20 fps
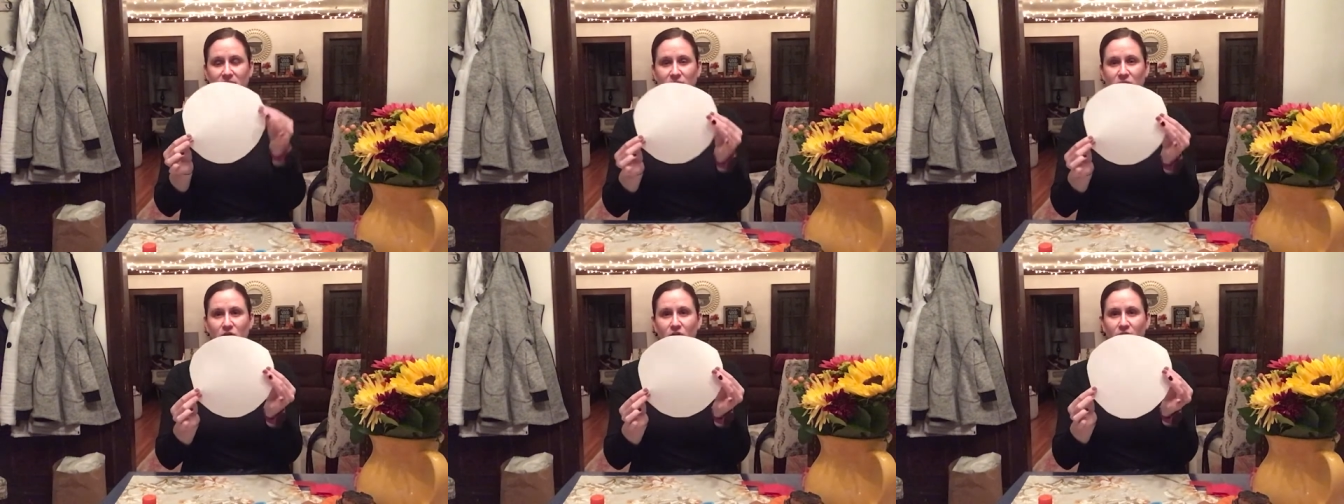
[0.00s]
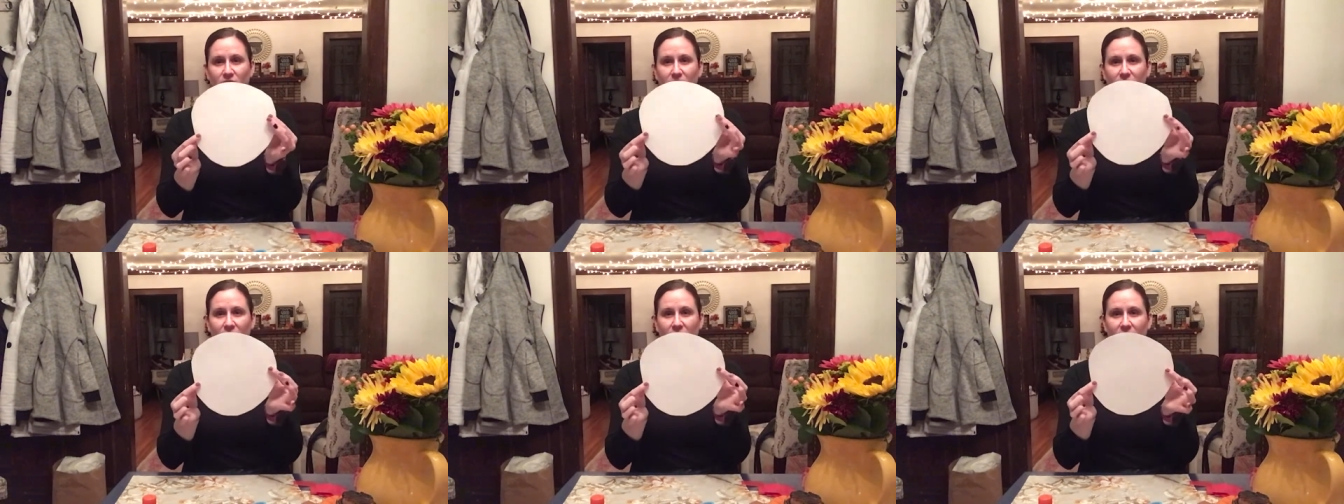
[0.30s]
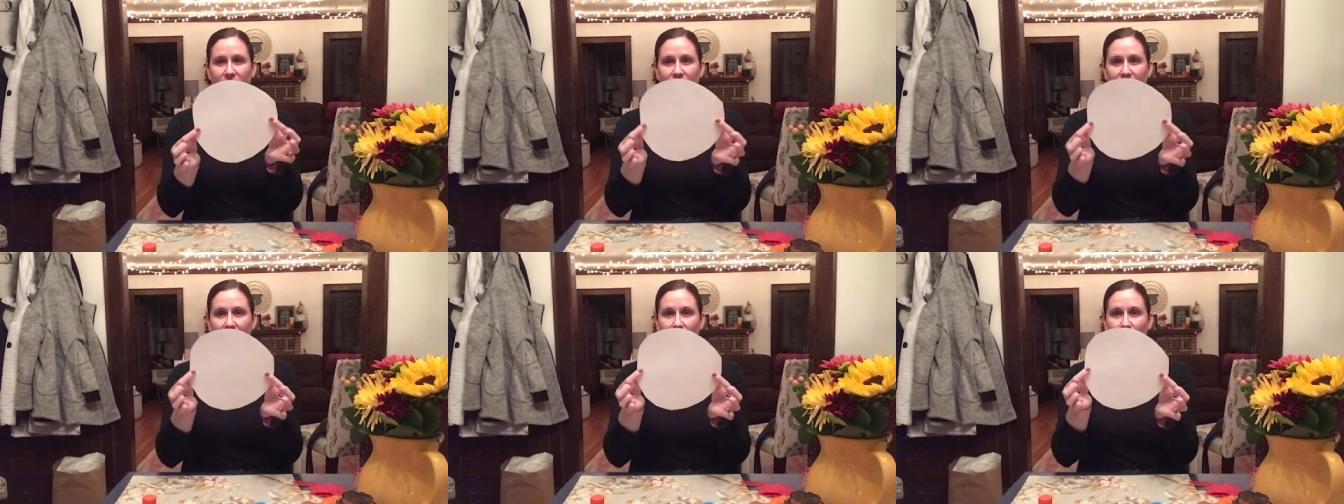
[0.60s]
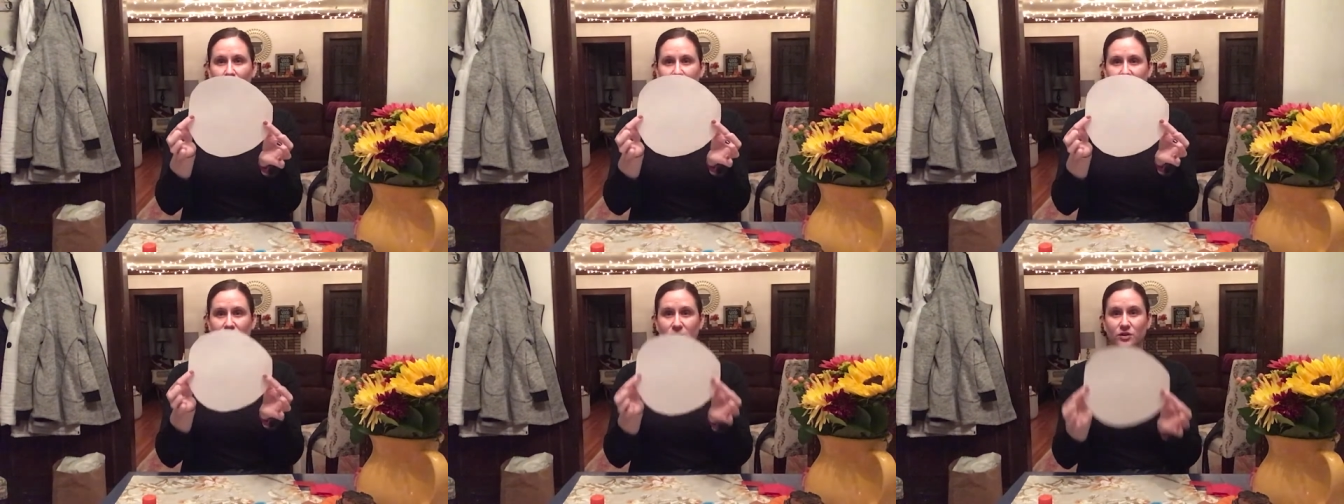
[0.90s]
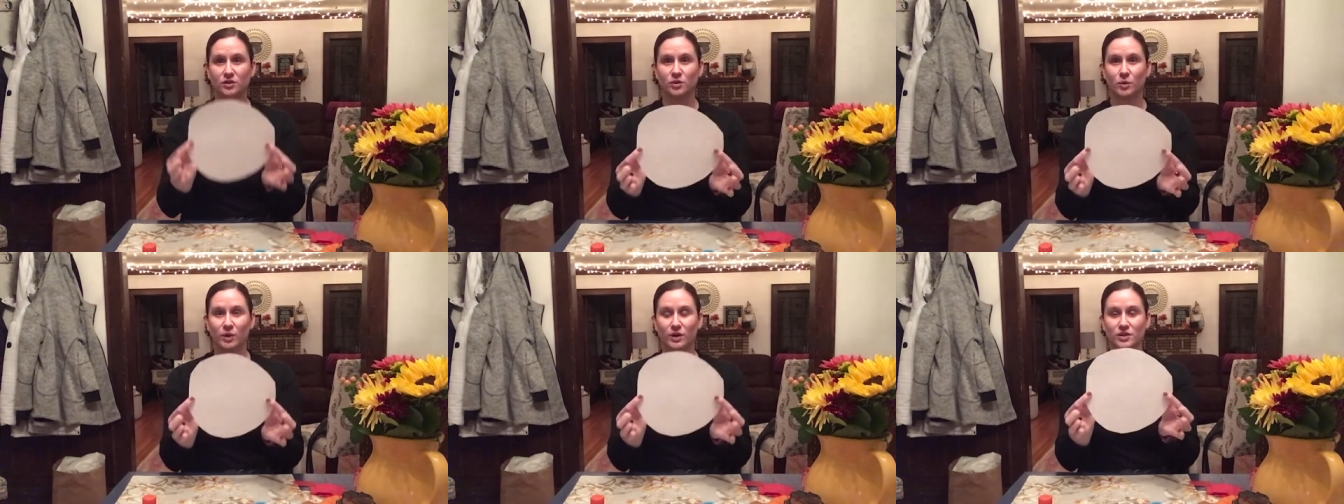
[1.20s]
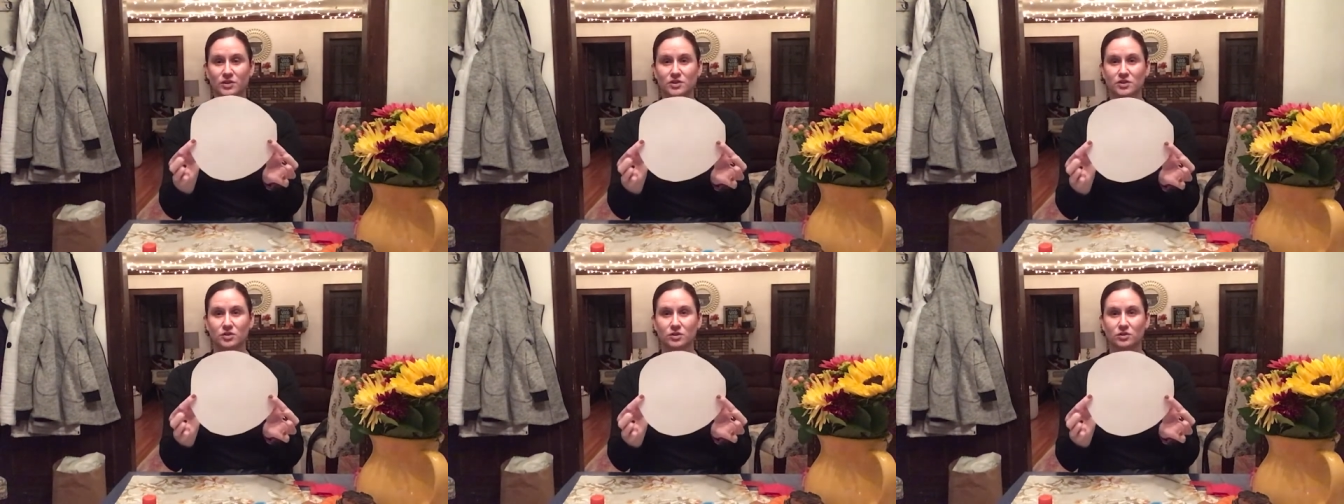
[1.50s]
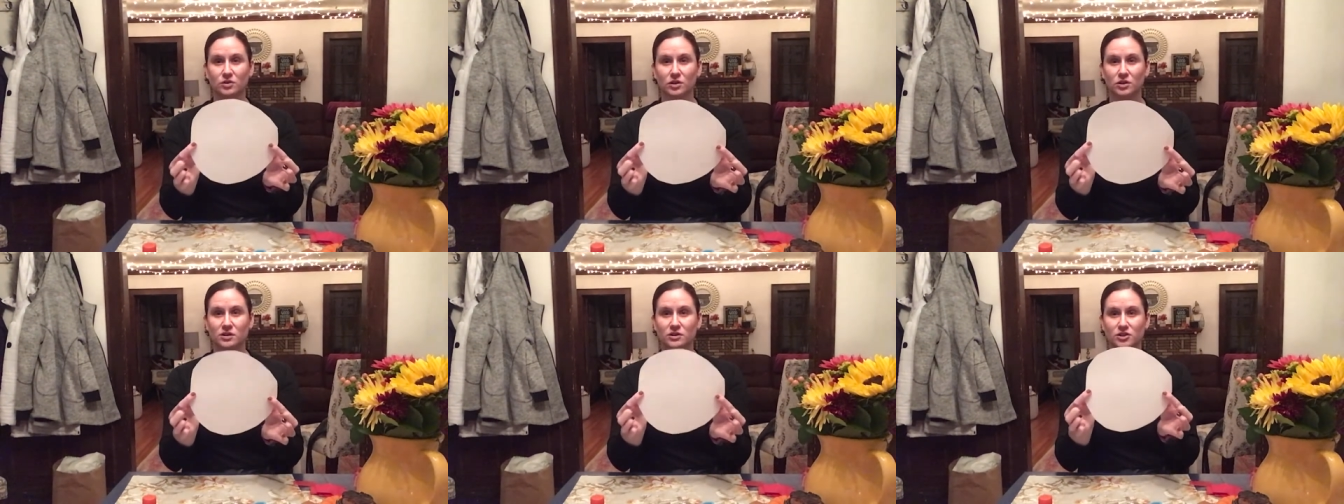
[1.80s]
you're gonna cut out your
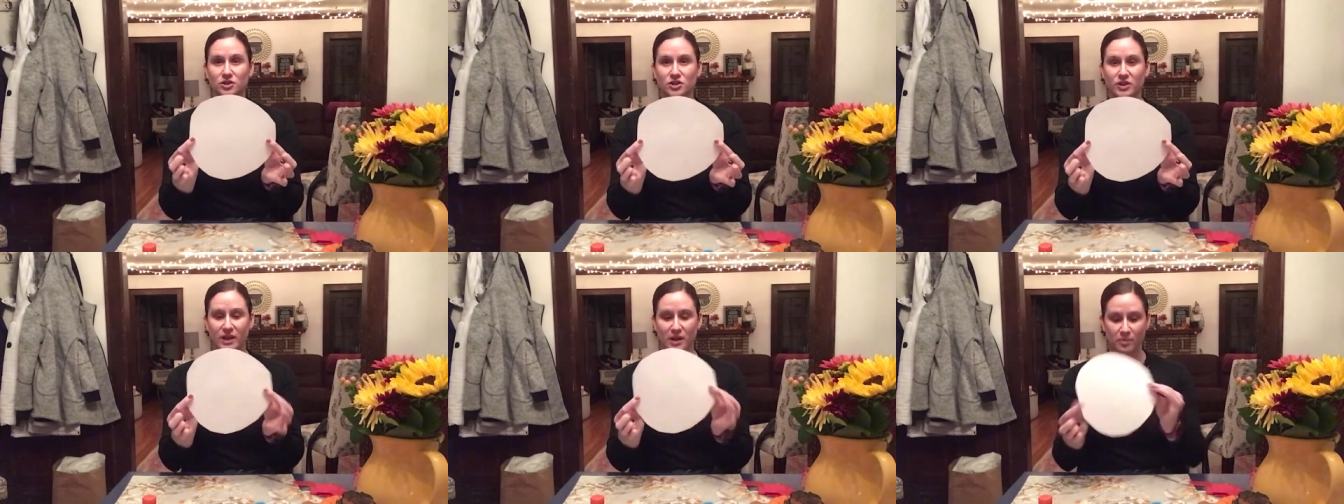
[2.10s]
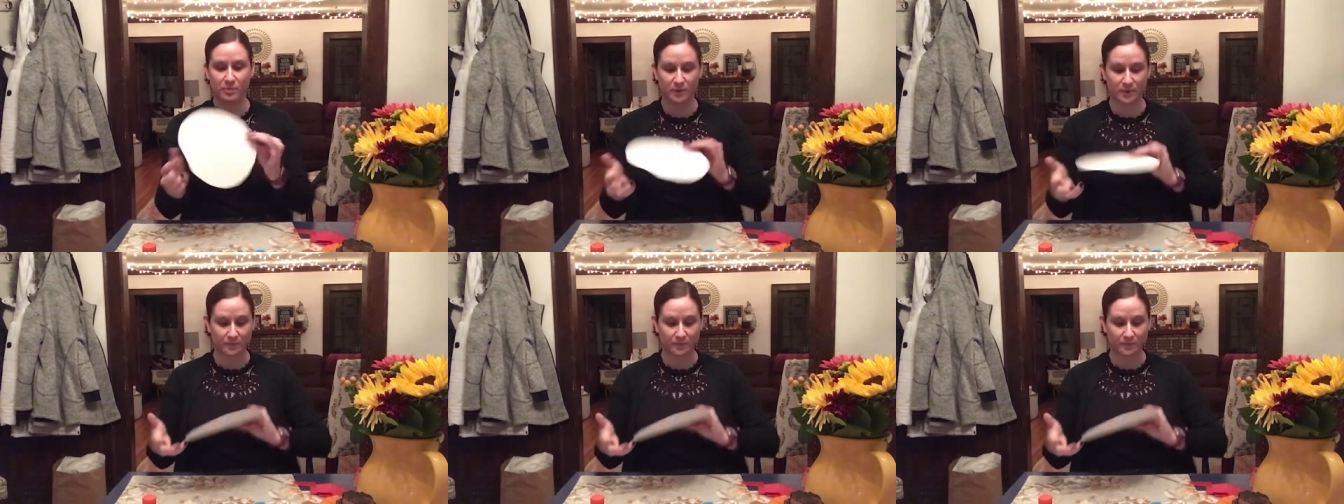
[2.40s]
circle shape.